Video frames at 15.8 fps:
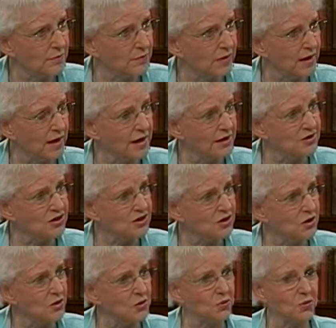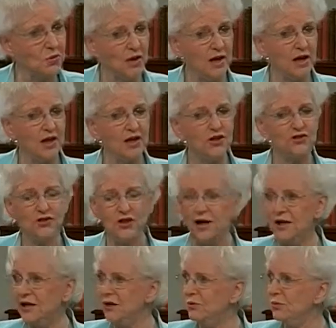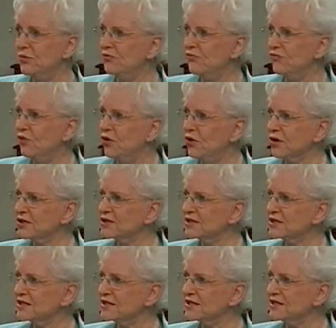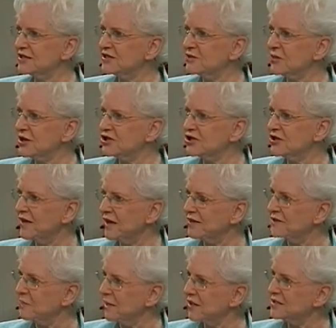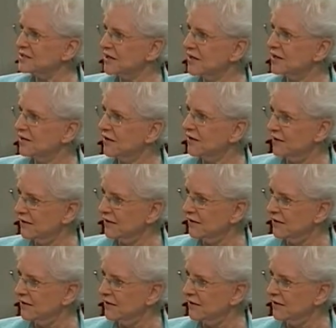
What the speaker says: And so he thought he would force the situation. That's my take on it.